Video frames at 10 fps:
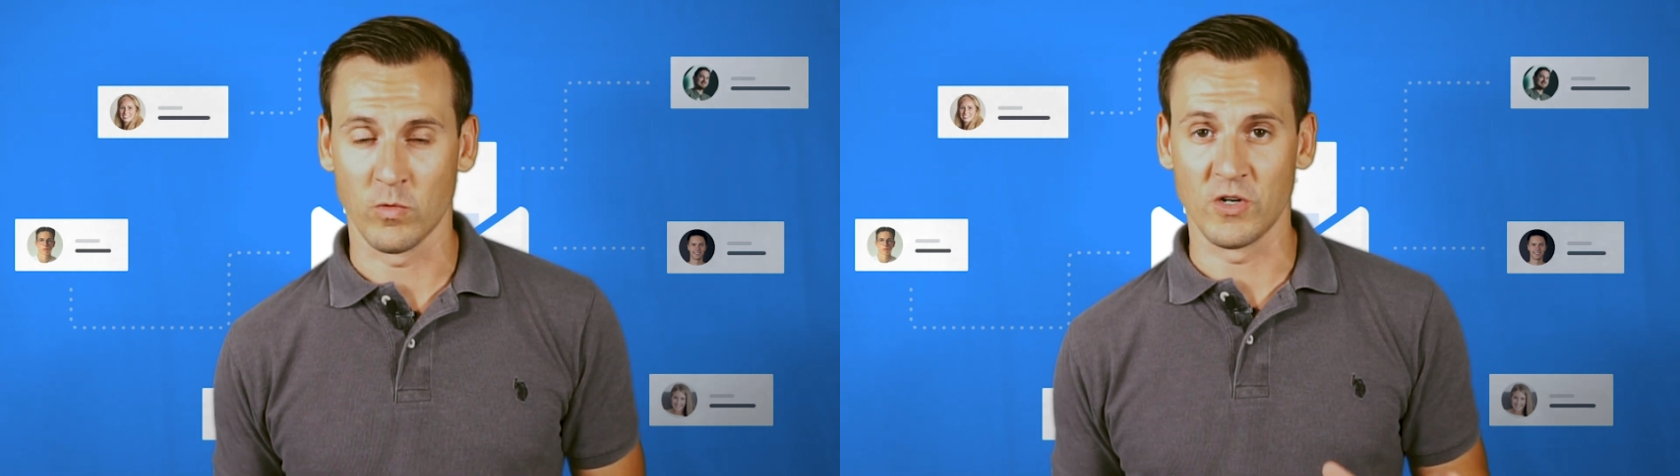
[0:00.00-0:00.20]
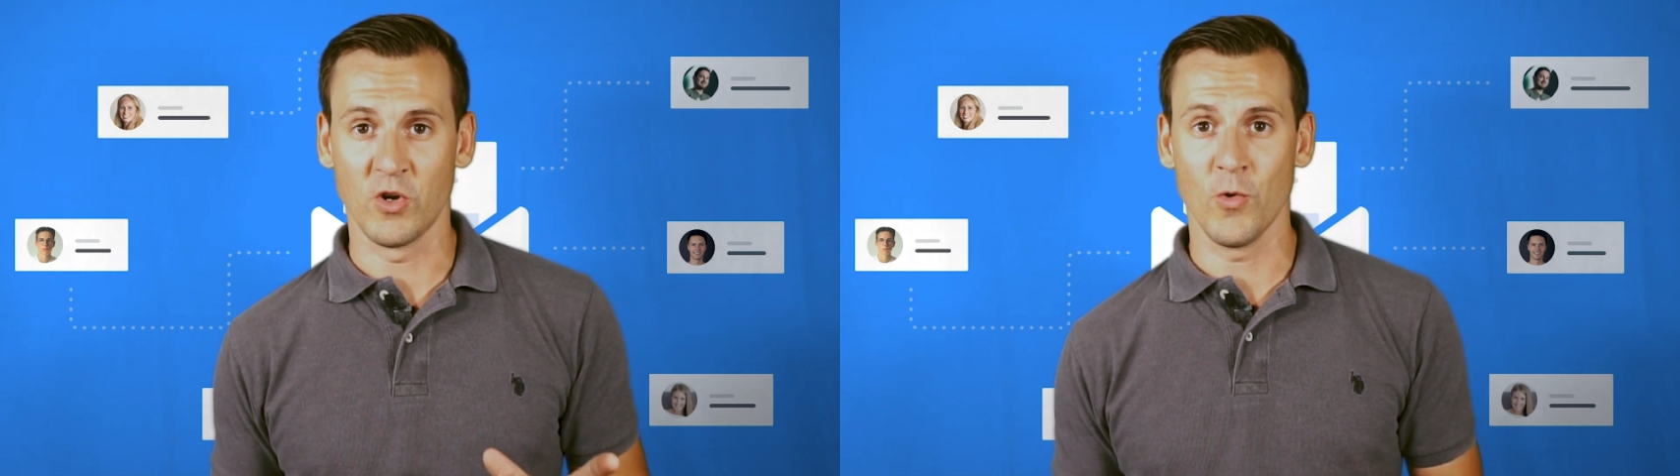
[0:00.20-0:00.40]

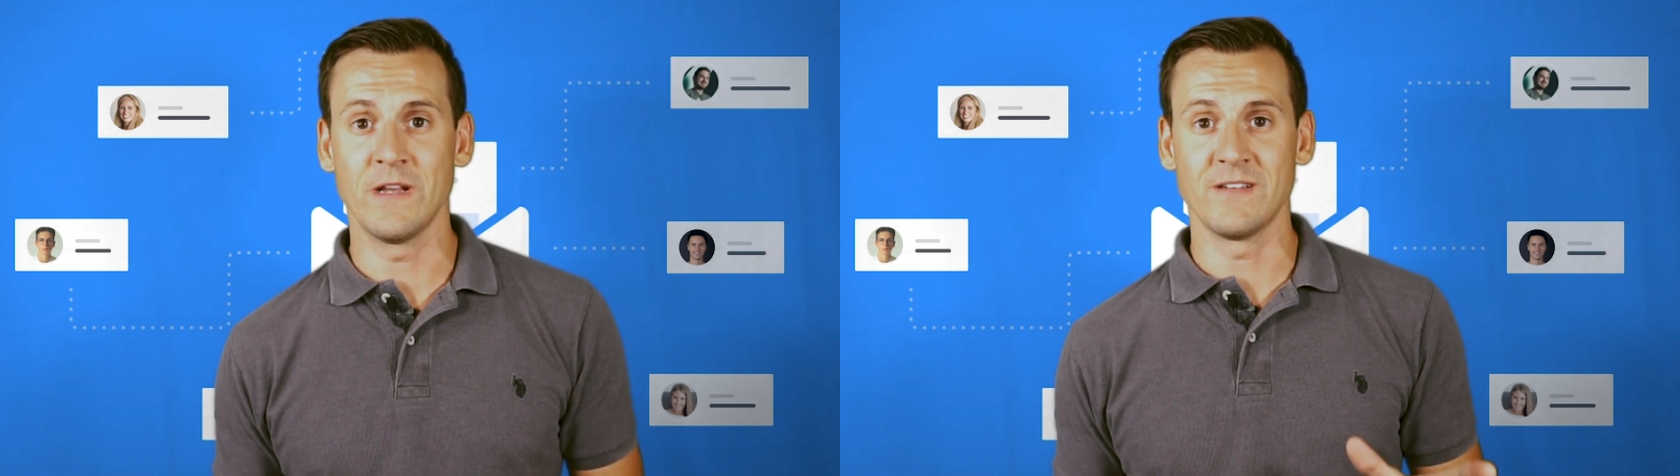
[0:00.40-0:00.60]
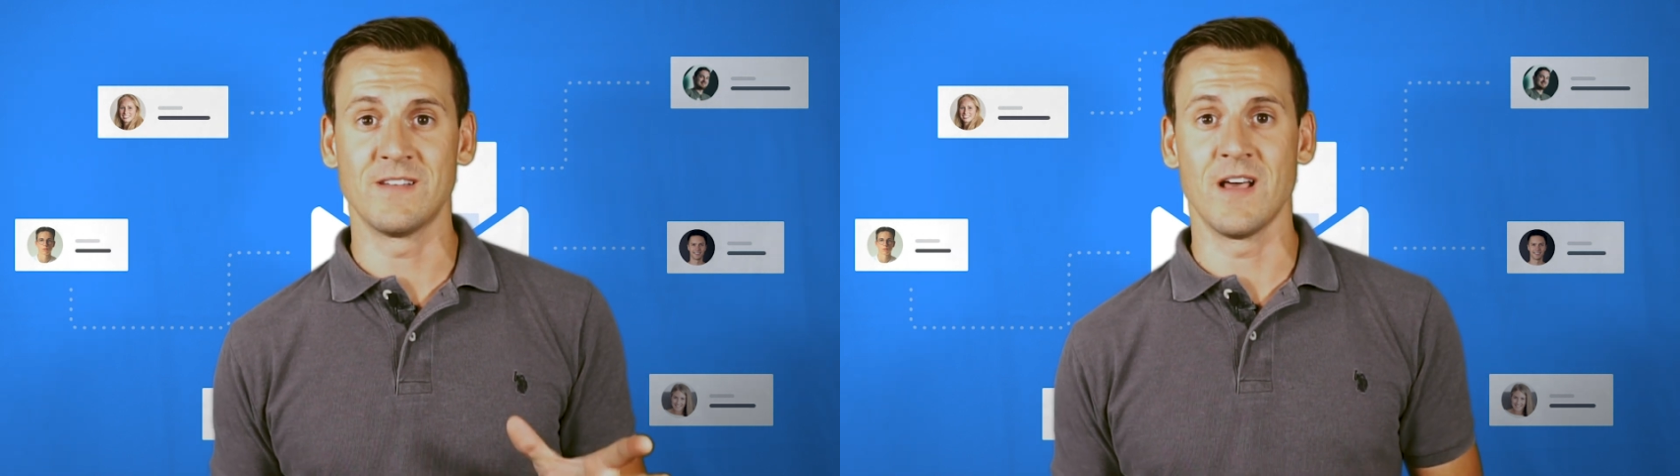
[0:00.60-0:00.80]
we're
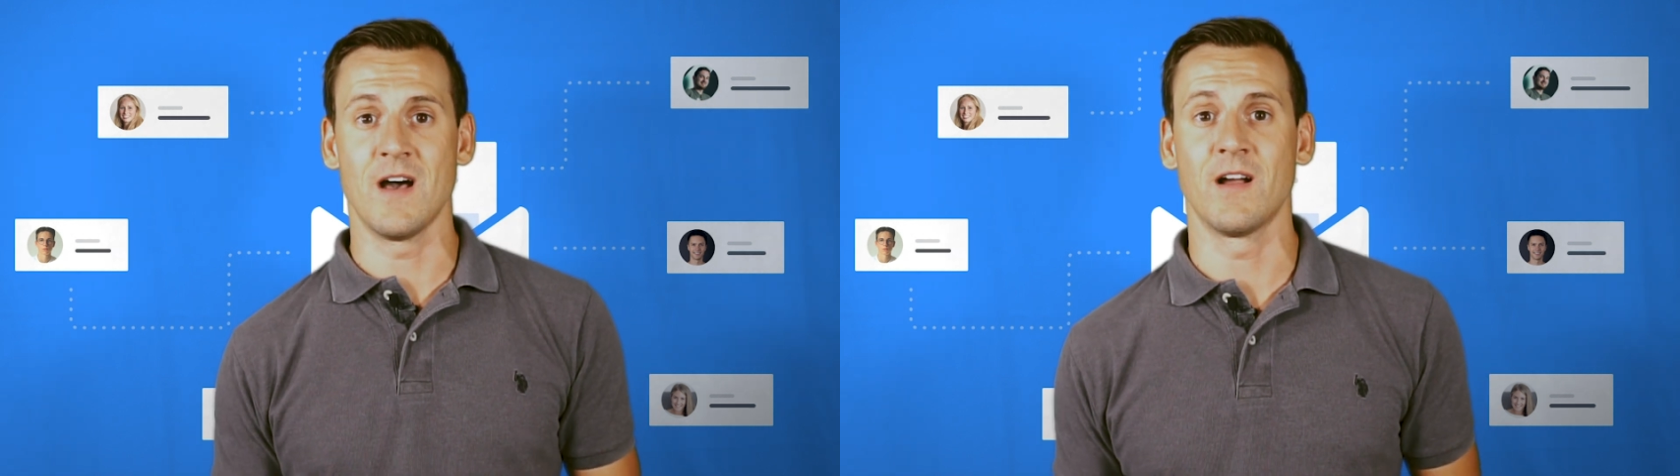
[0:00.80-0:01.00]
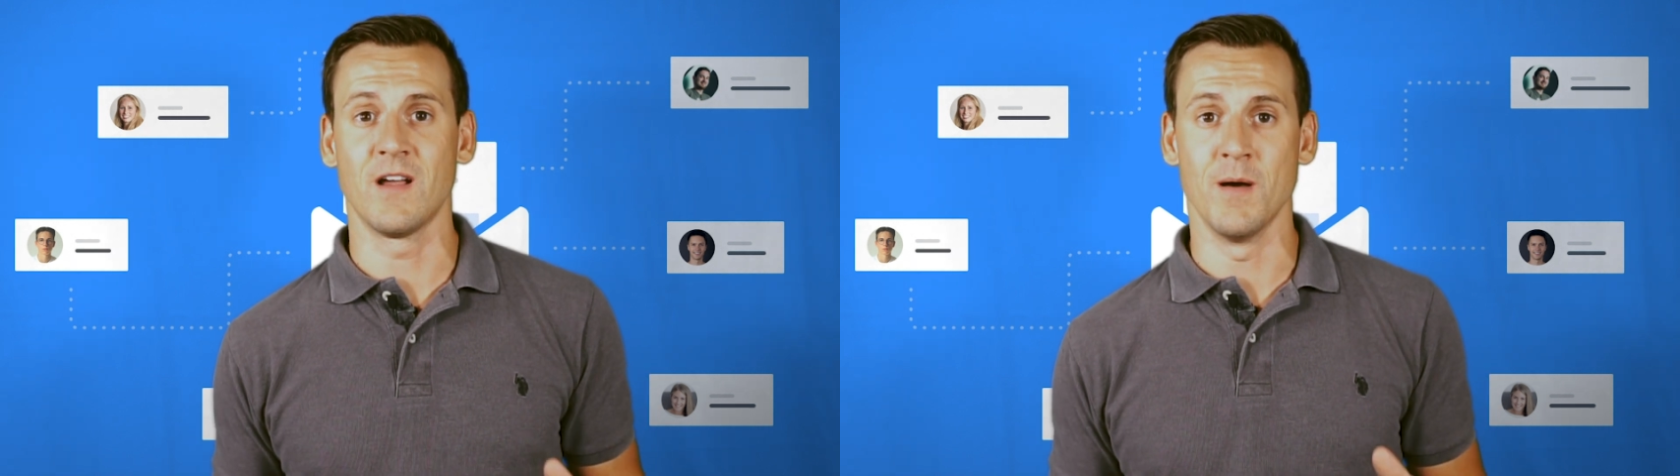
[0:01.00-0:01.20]
going to
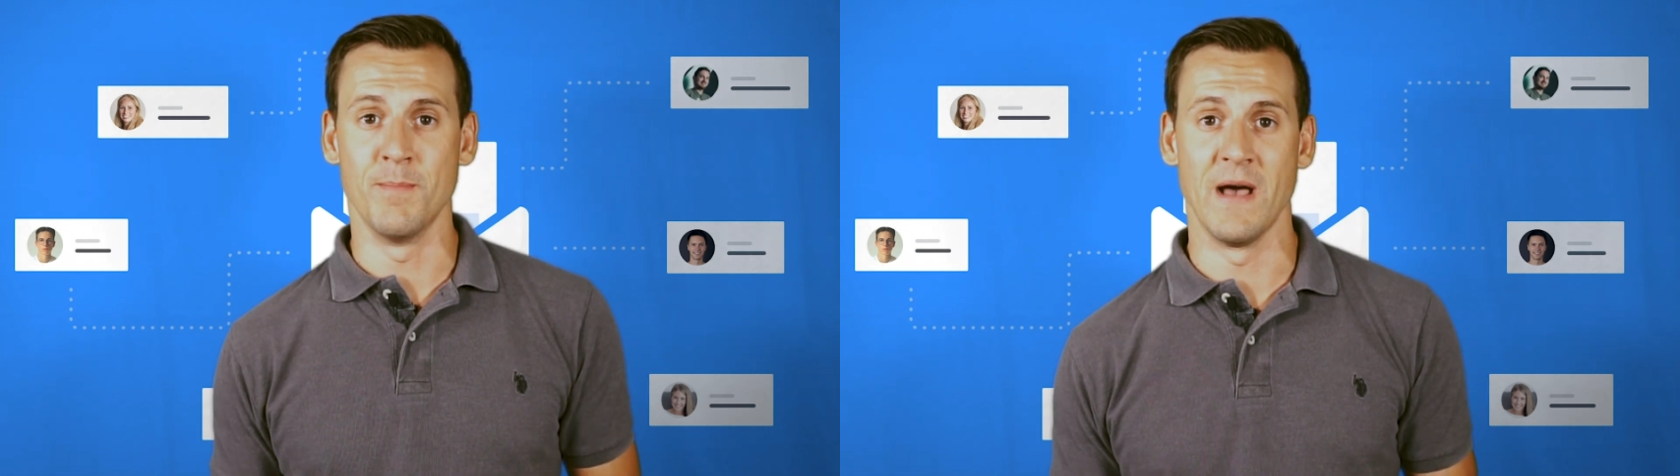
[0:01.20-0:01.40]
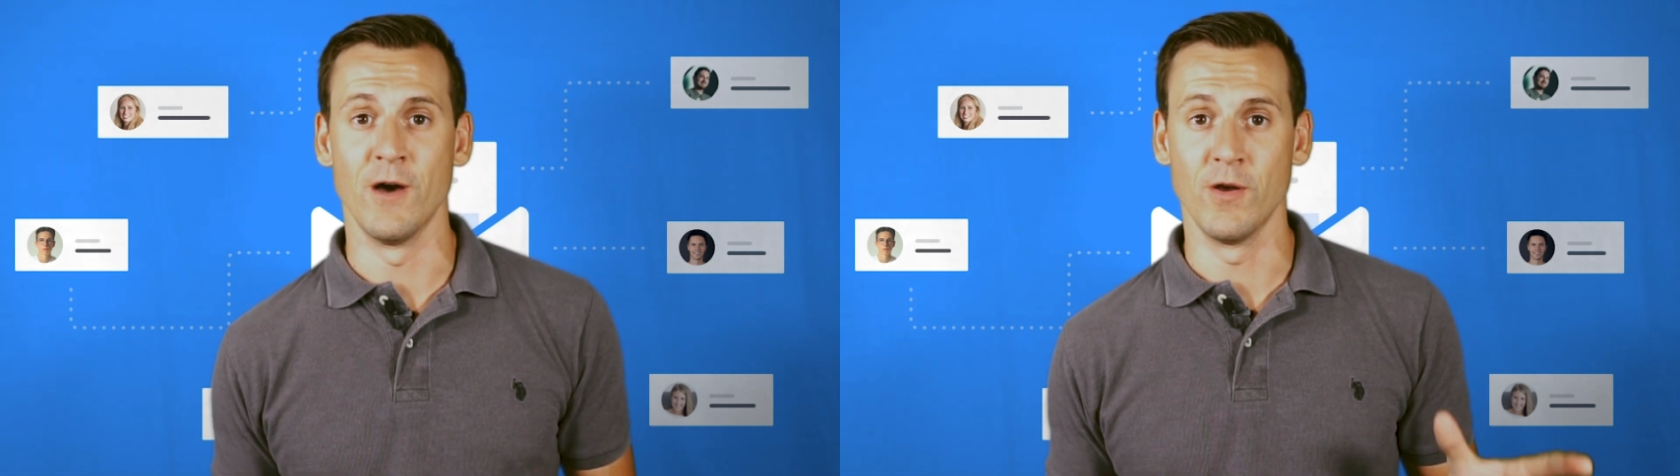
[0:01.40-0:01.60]
talk
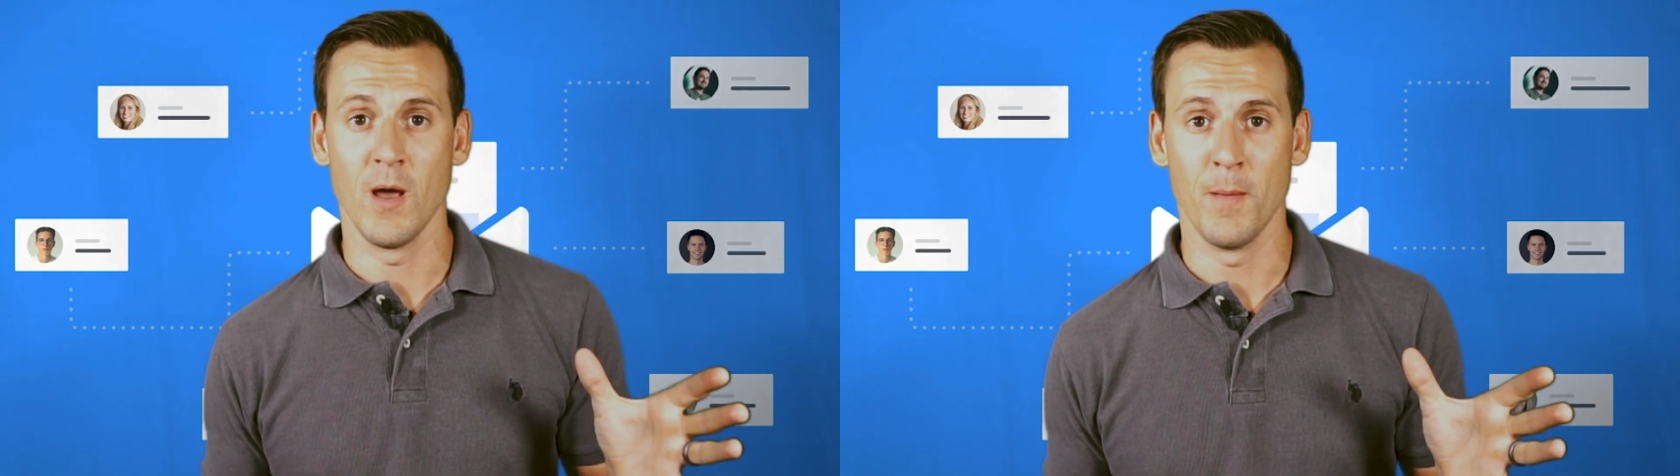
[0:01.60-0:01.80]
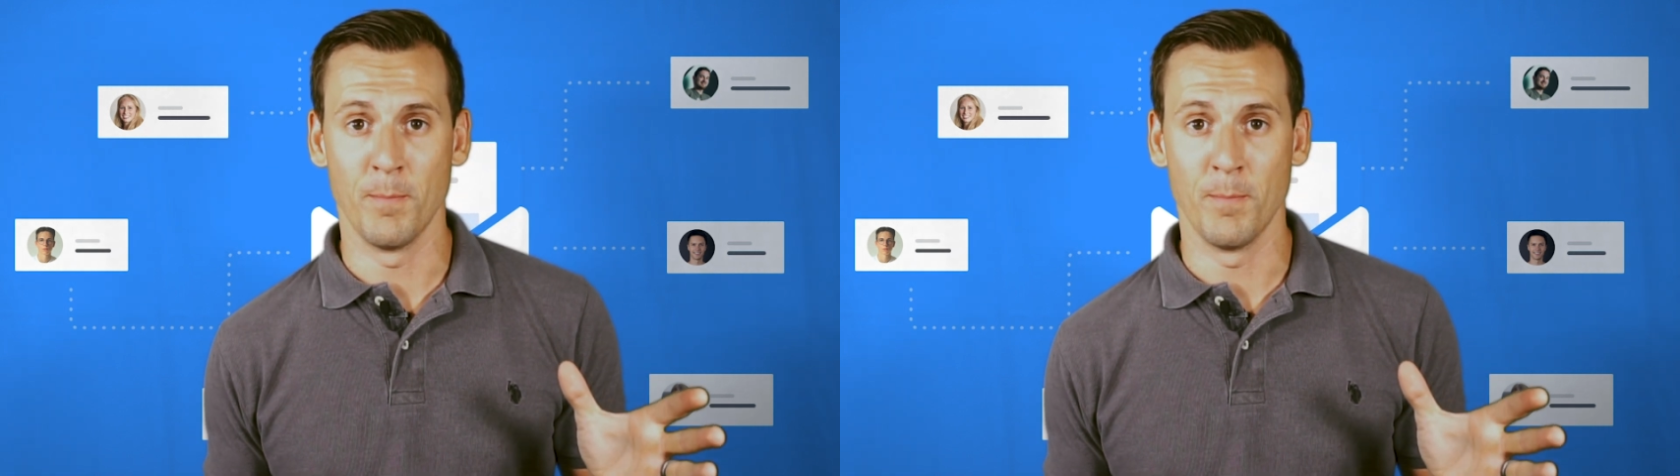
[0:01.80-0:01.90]
about